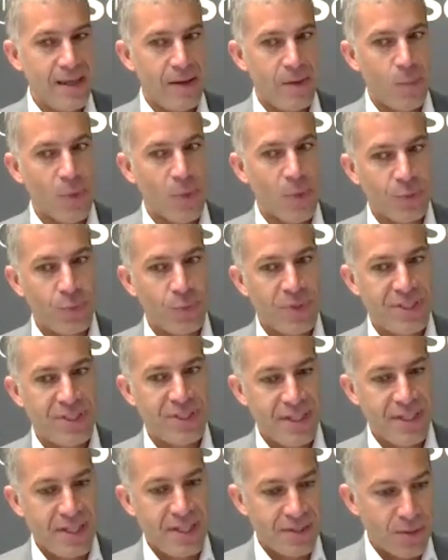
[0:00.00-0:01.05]
What we
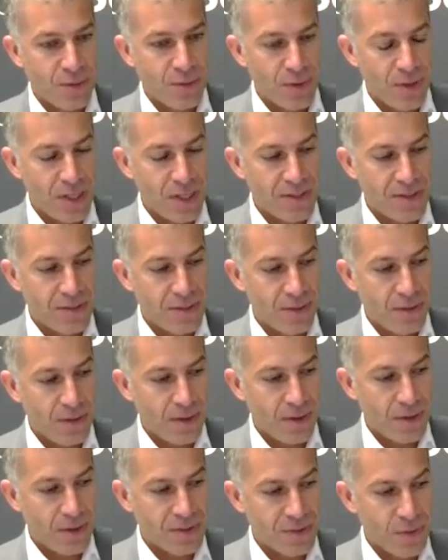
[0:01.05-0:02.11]
see,
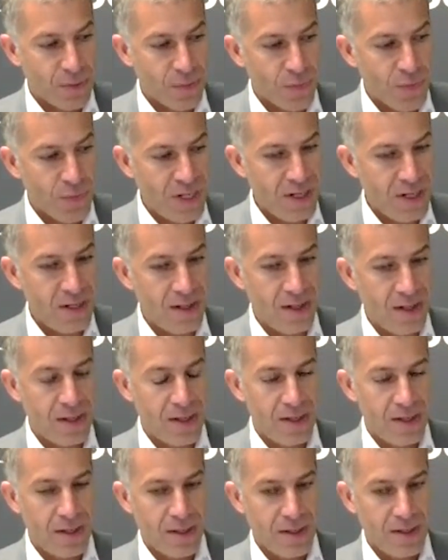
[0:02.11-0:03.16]
it's a real
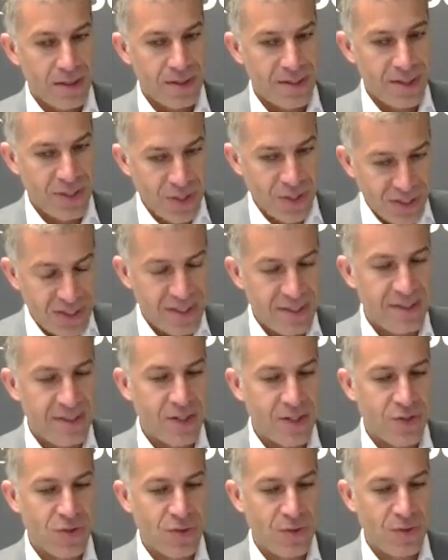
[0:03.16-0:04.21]

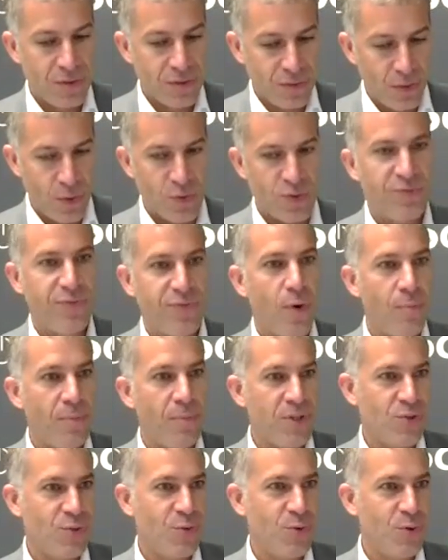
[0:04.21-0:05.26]
digitization
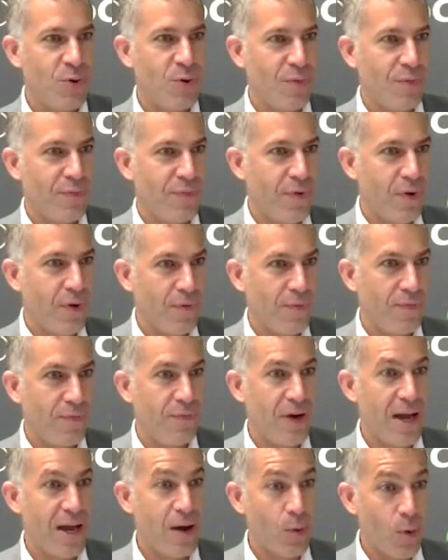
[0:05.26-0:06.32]
transformation of
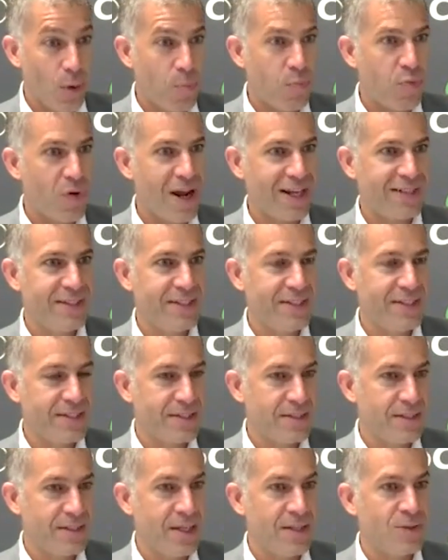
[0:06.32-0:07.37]
our
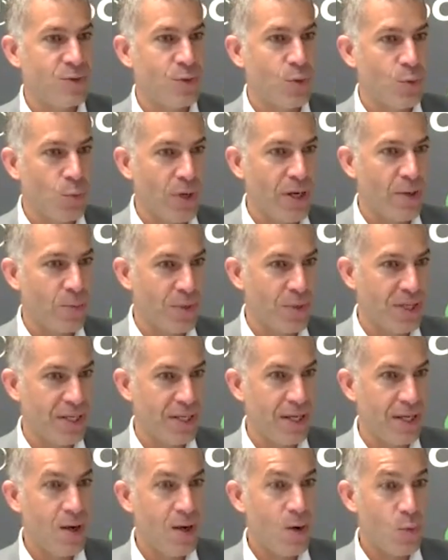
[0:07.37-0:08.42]
practice and the way
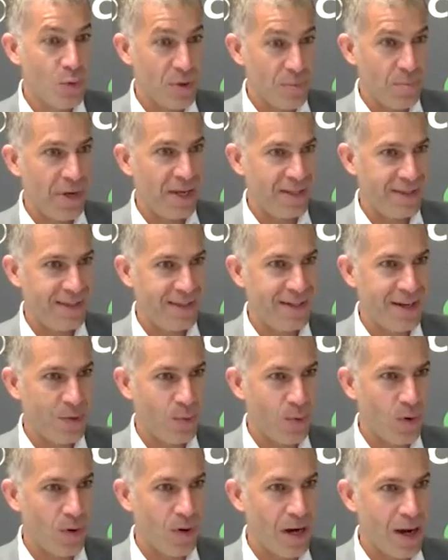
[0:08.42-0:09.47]
we maintain
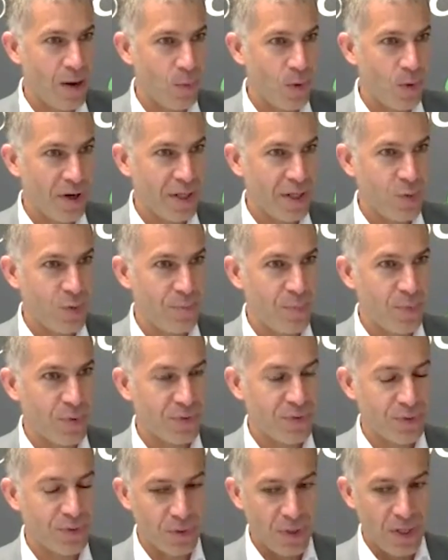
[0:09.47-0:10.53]
our
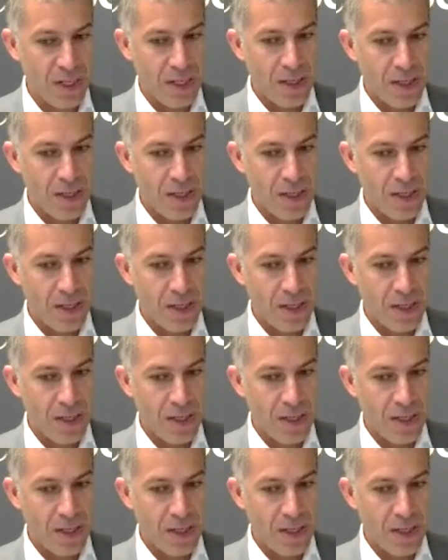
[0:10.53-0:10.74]
equipment. So